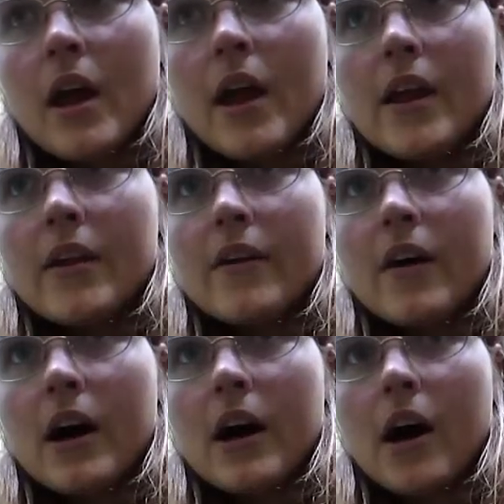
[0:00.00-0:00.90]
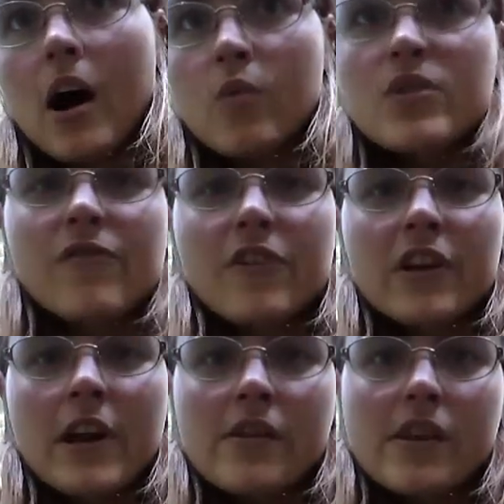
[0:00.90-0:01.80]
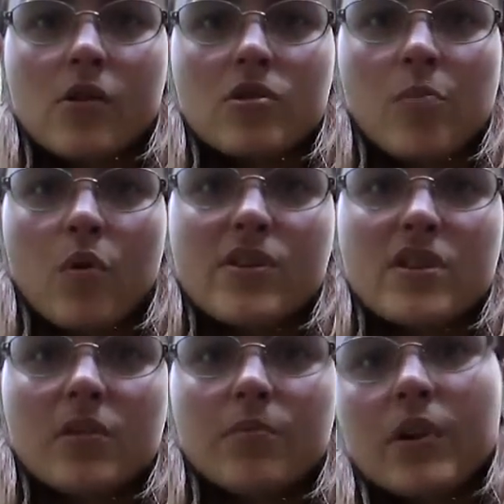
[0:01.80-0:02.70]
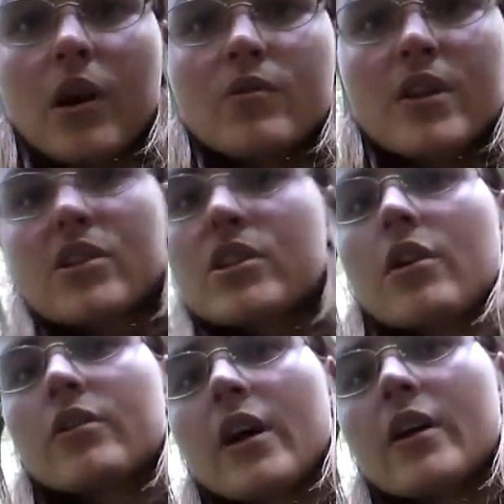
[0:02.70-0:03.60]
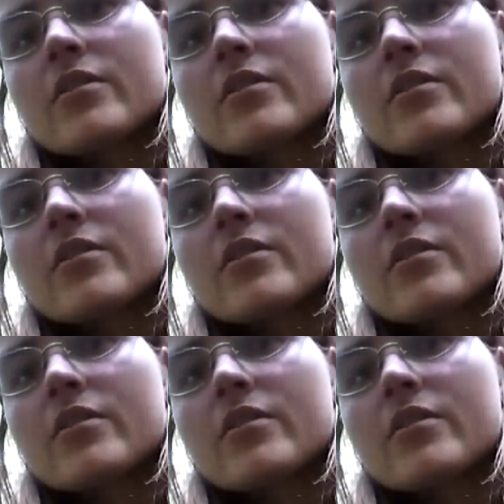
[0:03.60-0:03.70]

and uh, I was freaking out that I was poisoned, but I was actually okay.